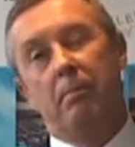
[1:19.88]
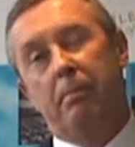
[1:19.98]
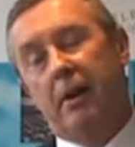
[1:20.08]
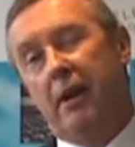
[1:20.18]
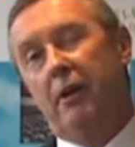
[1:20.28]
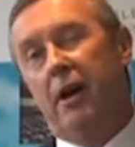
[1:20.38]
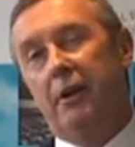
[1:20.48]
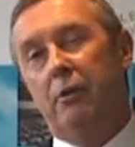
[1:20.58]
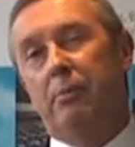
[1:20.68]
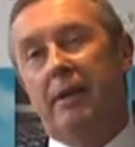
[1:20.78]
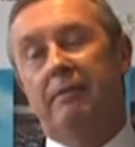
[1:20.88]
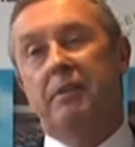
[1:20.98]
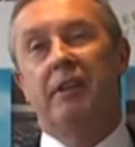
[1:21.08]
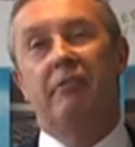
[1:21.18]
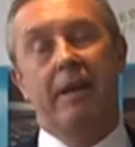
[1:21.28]
But I don't believe the
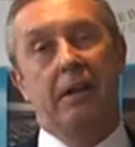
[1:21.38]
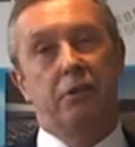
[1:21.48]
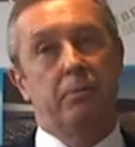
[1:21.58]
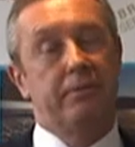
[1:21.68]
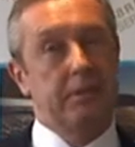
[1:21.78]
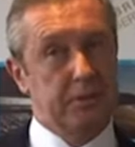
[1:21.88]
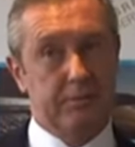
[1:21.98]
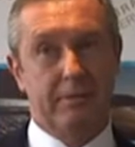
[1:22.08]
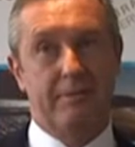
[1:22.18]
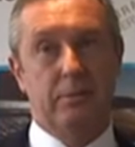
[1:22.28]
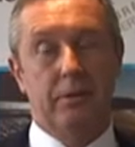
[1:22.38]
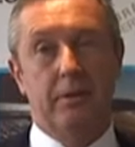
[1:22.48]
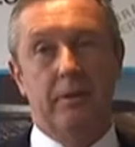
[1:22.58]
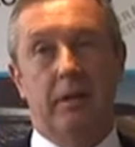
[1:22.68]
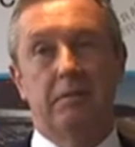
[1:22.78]
self-managed super funds are for everyone.
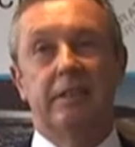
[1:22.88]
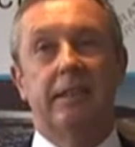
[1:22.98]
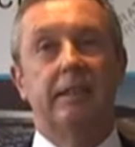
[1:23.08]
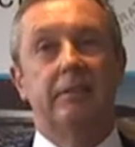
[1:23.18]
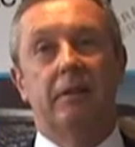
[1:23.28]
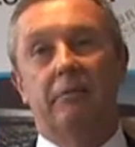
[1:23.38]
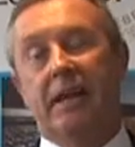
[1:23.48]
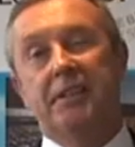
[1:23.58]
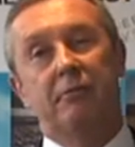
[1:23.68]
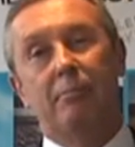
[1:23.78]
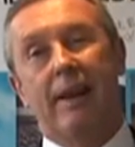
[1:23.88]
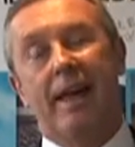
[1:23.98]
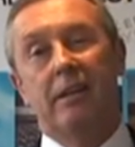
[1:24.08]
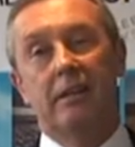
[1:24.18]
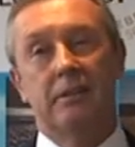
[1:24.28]
I've seen a range of
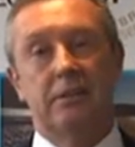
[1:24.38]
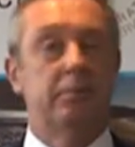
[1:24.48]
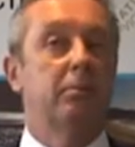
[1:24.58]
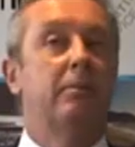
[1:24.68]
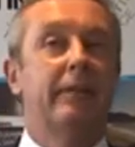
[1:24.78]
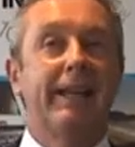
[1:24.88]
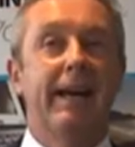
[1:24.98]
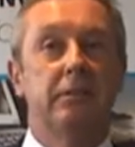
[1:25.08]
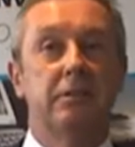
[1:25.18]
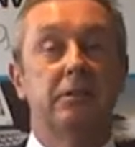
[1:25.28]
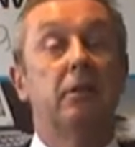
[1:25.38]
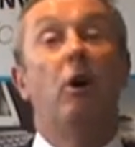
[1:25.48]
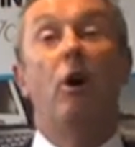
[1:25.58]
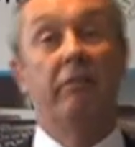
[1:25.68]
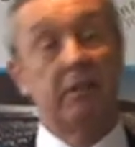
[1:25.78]
planners and suburban accountants
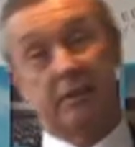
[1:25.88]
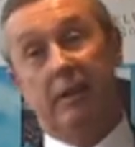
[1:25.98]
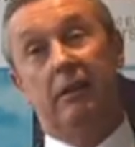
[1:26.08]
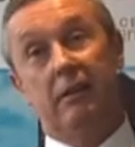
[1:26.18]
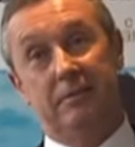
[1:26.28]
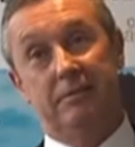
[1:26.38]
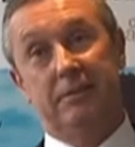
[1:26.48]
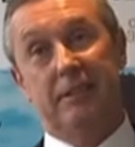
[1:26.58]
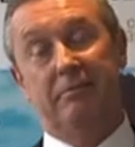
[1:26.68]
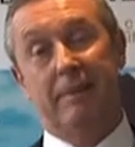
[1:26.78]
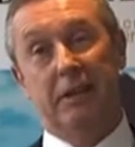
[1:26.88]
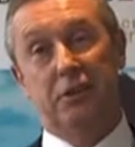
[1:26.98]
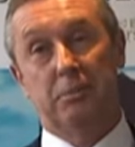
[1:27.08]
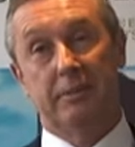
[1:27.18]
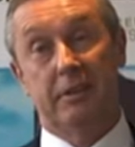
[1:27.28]
oversell self-managed
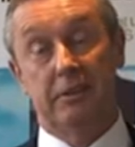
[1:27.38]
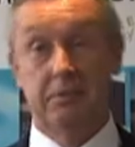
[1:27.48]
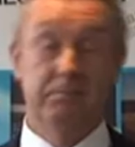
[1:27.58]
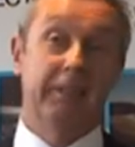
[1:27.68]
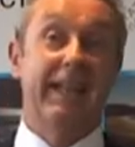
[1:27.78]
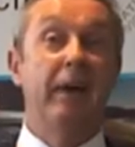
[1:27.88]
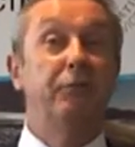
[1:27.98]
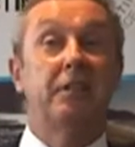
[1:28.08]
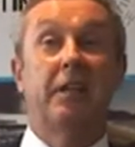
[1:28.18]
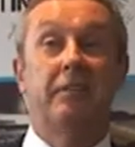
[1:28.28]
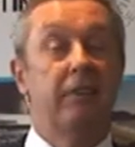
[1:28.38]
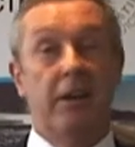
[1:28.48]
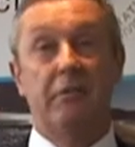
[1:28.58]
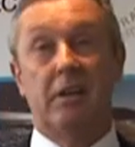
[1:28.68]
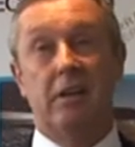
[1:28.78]
super funds. Accountants get
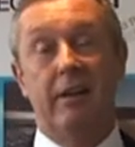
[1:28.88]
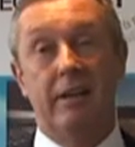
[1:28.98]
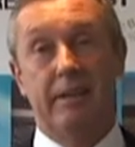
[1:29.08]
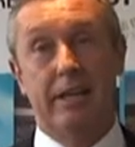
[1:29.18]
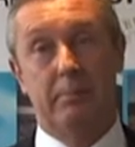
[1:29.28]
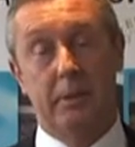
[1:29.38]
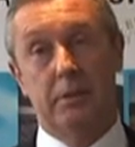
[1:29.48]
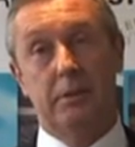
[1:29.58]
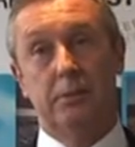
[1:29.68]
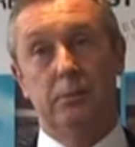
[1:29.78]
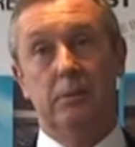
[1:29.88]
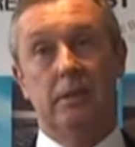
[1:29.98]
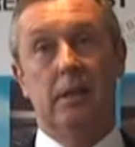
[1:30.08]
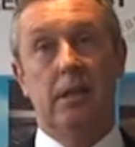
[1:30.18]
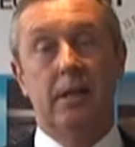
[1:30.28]
another client they can bill to.
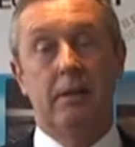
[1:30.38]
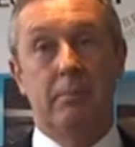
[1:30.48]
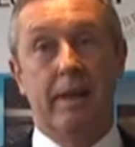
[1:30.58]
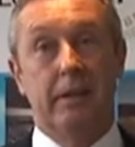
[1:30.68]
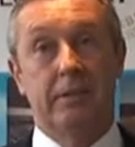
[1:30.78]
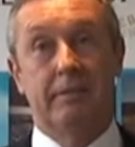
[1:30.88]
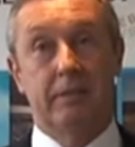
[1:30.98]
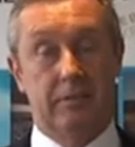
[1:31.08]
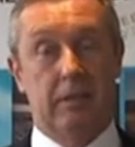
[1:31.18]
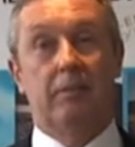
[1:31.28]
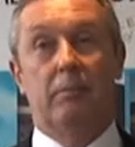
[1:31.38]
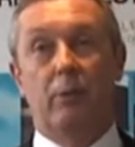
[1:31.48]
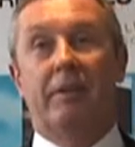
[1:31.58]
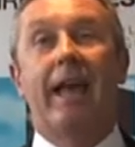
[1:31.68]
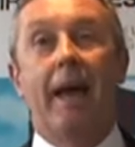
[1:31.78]
Planners have a more
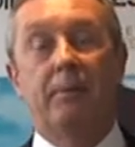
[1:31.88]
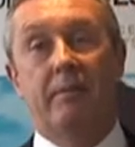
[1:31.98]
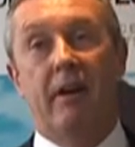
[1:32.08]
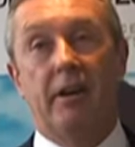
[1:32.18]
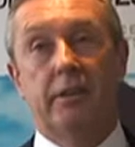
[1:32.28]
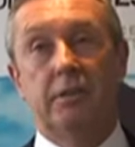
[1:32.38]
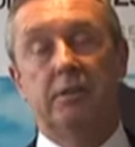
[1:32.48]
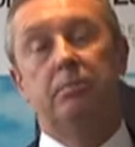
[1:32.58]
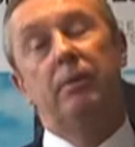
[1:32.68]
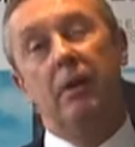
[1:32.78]
of a captive audience.